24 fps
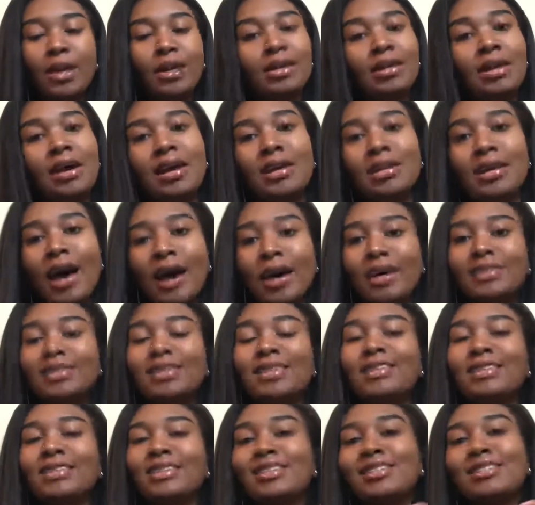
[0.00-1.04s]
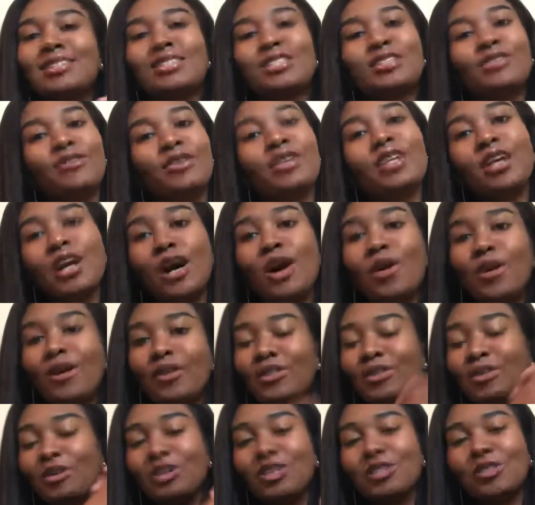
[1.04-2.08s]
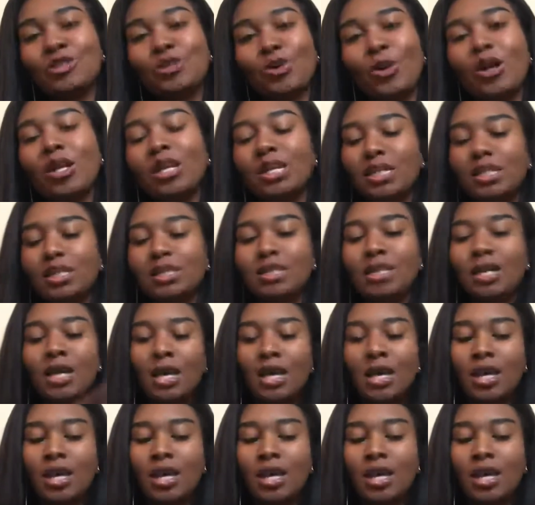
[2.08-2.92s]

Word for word: yeah that is the end of this video if you enjoyed it